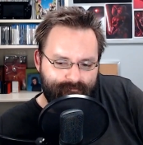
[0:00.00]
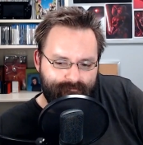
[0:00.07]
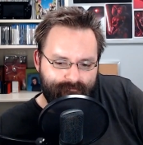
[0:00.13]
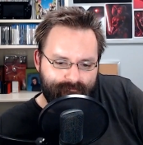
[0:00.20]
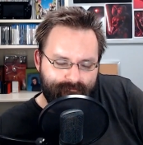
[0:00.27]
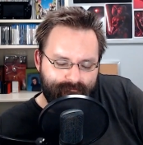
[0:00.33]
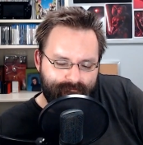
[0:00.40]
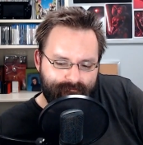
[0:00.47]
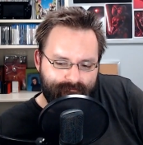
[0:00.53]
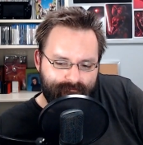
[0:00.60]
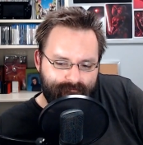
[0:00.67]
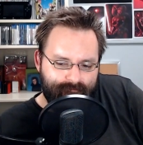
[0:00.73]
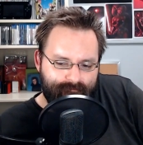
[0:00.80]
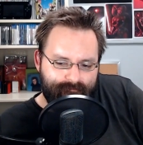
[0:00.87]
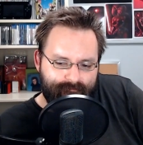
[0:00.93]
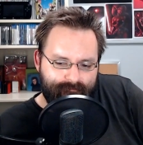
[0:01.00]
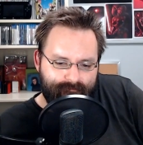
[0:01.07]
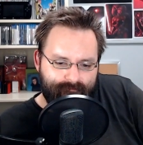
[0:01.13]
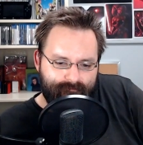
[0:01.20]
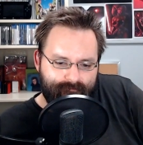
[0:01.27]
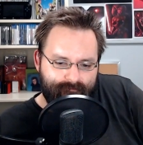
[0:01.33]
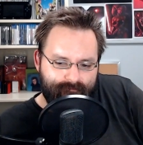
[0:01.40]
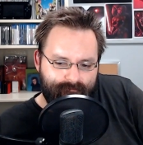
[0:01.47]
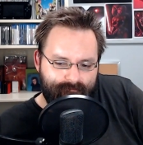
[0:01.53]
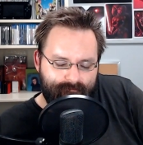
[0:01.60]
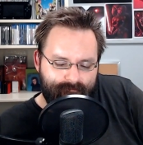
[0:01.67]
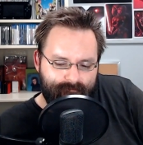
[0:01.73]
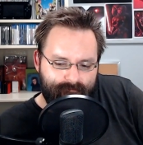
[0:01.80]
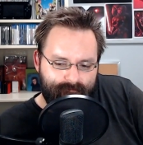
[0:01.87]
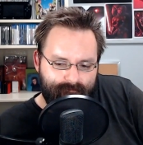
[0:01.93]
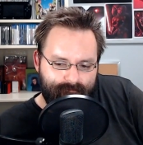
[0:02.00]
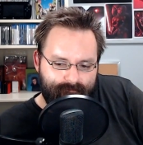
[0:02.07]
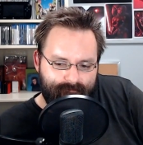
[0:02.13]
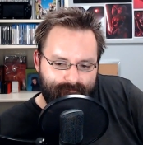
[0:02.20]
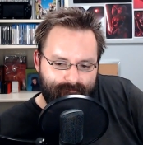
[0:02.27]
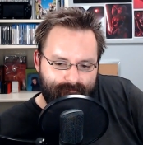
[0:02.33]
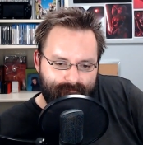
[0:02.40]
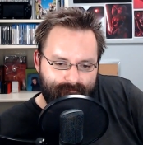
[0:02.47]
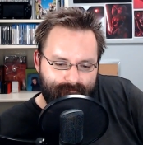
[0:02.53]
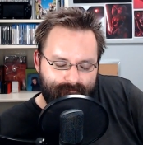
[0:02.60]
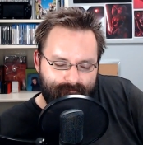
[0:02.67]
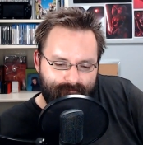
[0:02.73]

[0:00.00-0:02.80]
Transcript: Nobody speaks.